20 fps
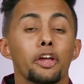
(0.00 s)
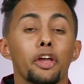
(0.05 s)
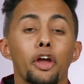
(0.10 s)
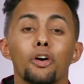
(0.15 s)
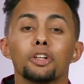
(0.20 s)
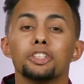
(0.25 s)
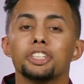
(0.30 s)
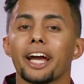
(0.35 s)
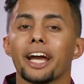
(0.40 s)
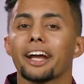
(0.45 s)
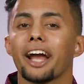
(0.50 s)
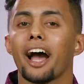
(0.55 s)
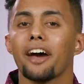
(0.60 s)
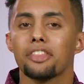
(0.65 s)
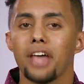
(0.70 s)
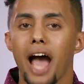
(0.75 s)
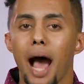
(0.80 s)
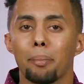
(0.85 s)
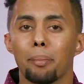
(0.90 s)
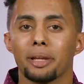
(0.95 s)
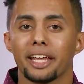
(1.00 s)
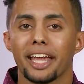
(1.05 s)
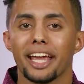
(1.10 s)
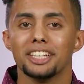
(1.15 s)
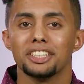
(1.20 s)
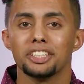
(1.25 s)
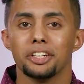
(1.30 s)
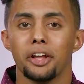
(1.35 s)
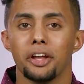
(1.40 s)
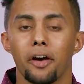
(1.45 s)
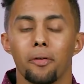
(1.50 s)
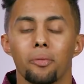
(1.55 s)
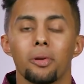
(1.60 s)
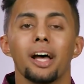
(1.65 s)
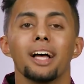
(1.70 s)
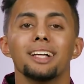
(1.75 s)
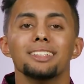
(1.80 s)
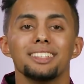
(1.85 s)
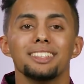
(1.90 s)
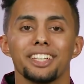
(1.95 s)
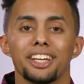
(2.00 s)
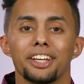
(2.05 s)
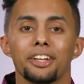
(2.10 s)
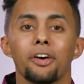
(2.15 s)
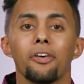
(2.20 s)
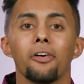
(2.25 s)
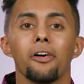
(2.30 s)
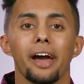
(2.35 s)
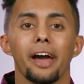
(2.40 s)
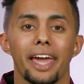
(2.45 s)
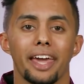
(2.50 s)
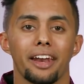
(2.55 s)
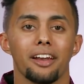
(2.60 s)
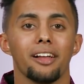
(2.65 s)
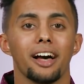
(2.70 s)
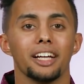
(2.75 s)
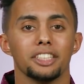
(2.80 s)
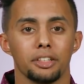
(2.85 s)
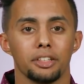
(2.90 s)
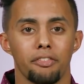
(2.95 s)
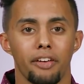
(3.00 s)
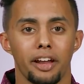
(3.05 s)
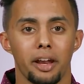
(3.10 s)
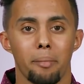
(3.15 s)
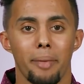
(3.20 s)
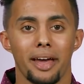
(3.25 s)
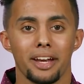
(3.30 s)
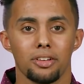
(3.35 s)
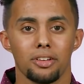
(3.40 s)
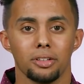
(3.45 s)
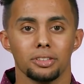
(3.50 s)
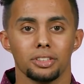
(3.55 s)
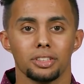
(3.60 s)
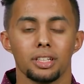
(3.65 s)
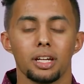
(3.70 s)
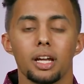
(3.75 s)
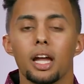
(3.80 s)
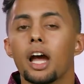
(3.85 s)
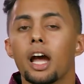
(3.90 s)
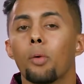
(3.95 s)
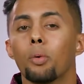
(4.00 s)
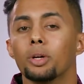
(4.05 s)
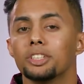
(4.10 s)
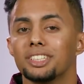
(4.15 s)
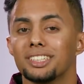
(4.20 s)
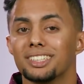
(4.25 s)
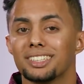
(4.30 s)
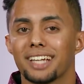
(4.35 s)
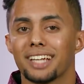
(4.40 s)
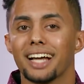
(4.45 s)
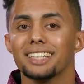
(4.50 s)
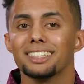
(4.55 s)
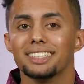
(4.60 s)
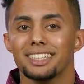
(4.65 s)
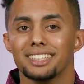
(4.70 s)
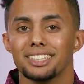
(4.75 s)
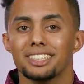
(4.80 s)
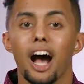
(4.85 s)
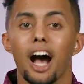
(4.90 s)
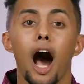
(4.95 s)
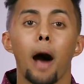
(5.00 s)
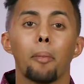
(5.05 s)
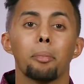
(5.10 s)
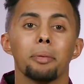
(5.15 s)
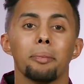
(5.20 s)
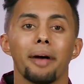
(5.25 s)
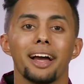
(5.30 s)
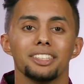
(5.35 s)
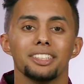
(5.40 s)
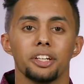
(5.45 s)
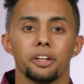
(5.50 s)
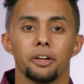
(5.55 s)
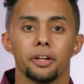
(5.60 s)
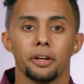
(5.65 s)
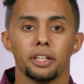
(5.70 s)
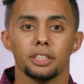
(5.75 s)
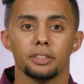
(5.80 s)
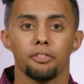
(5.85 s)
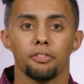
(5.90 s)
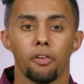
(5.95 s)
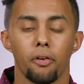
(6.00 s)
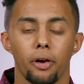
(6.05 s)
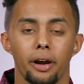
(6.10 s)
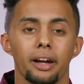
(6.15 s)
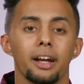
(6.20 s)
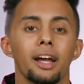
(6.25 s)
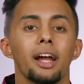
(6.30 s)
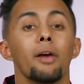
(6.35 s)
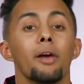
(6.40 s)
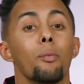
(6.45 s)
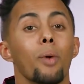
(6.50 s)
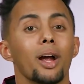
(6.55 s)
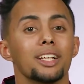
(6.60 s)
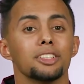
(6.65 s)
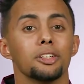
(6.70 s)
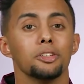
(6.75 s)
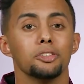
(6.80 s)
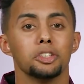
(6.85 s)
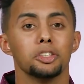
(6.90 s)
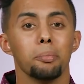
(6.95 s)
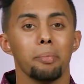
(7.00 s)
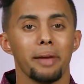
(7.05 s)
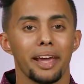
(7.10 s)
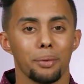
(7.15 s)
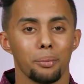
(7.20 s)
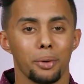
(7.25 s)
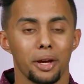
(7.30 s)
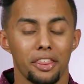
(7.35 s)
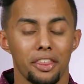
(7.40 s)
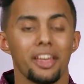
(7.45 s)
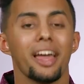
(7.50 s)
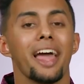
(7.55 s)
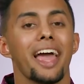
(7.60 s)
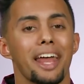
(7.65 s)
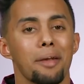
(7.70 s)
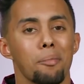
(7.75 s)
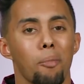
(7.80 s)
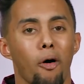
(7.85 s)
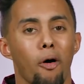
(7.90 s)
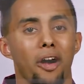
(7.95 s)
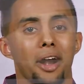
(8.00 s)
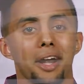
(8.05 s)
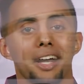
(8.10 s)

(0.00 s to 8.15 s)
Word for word: go check out the application note, Signal Analyzer Fundamentals, which discusses optimizing your noise floor, resolution bandwidth, and more.